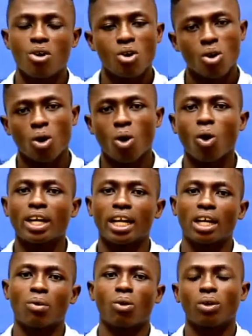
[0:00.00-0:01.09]
or honey
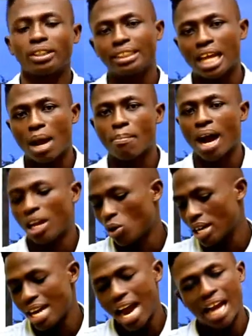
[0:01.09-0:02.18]
yo it's a buy your
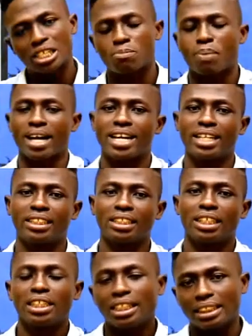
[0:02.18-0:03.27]
nice package
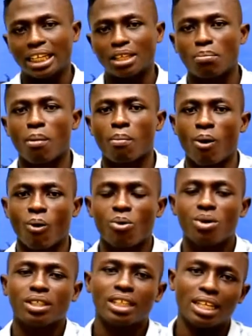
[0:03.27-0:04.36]
yeah the bomb
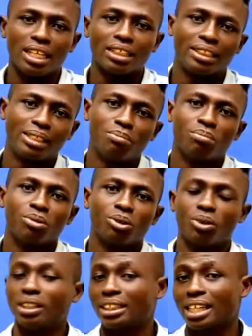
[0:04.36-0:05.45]
the 18 or
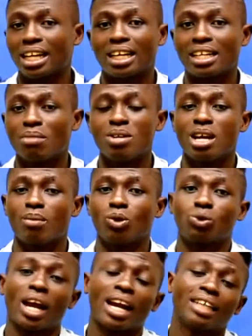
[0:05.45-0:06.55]
is kick a creep in able to
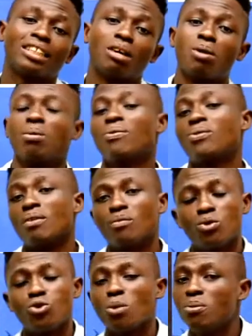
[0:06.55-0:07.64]
and I say we will check
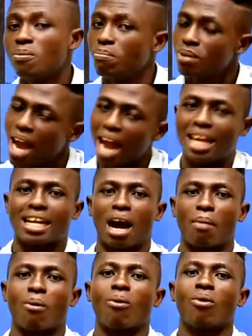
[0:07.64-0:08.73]
video bibia ya damo.